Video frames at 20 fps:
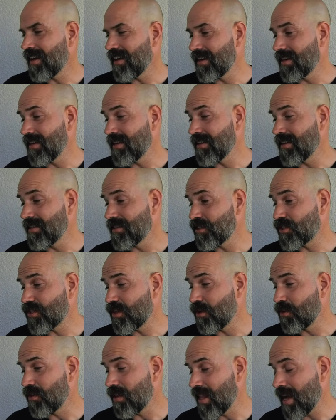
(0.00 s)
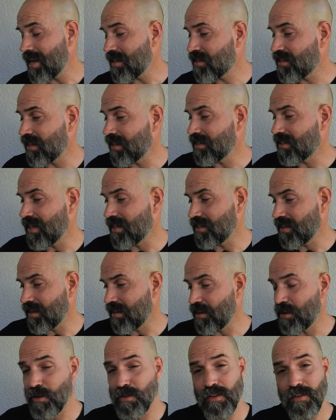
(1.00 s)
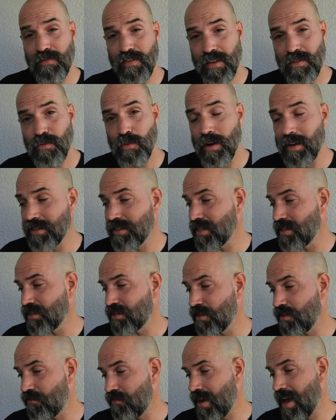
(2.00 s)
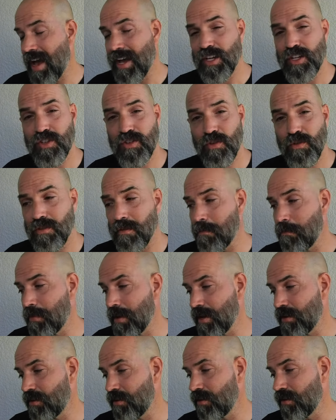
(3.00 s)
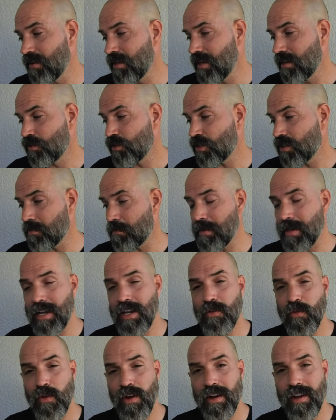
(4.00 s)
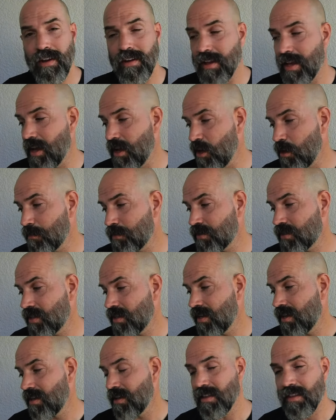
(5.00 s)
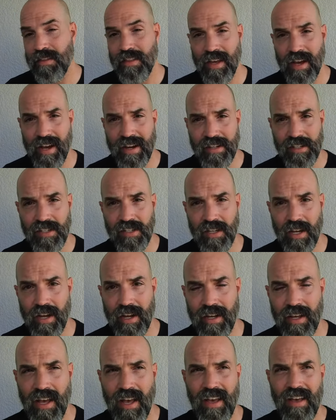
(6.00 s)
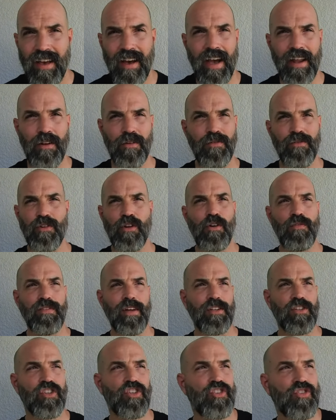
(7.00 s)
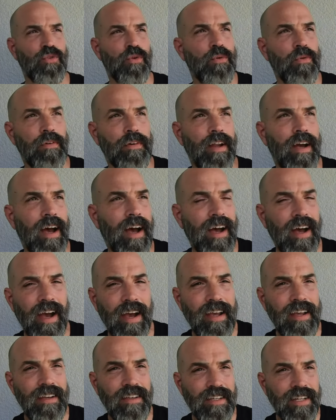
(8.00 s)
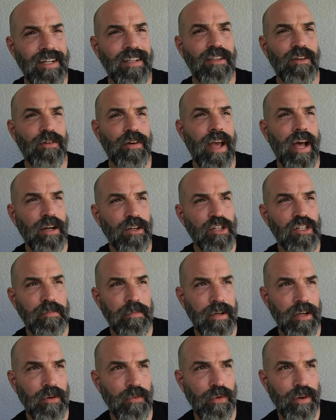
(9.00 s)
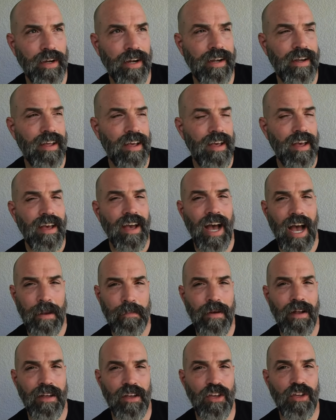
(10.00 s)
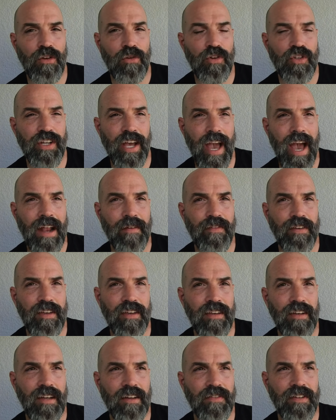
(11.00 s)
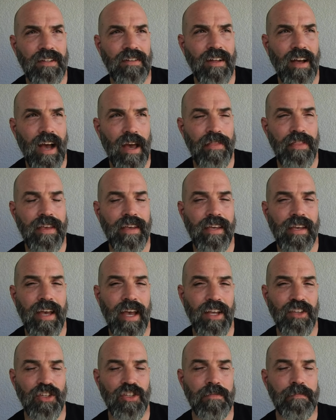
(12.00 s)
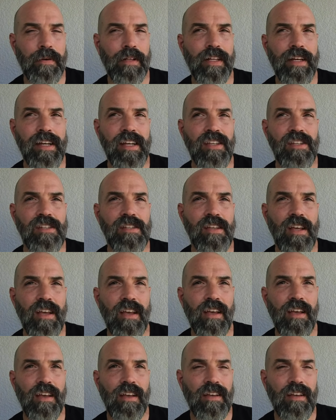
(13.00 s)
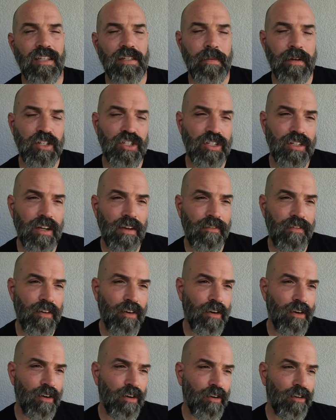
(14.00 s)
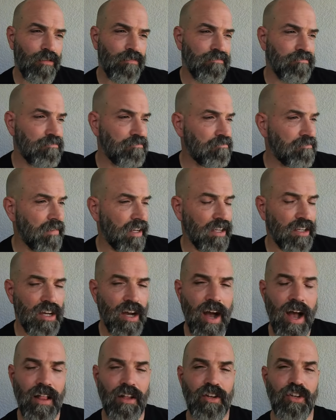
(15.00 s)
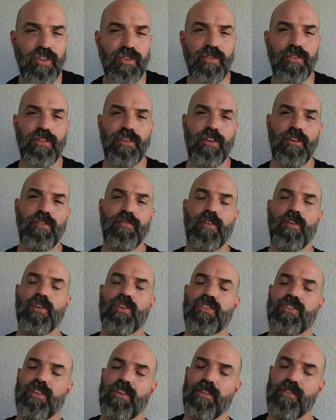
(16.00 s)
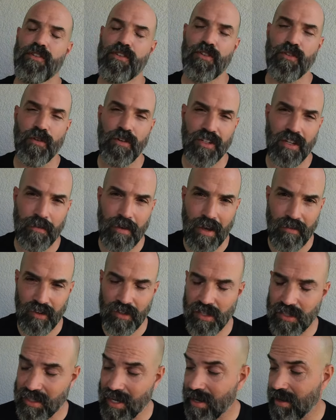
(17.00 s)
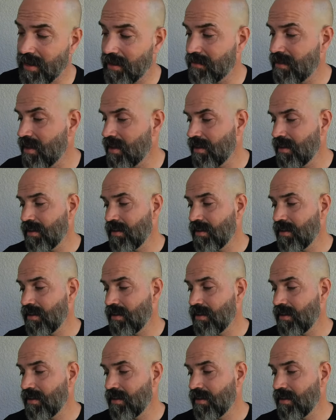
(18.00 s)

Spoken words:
And so the last thing it says on here, the fifth one, says the faster the better. Speed reading helps the eyesight. I don't know if that's true or not. I did learn how to speed read. I'm not a huge advocate of it. I think it has its place, especially if you're in college or in a university or you're doing some heavy studying.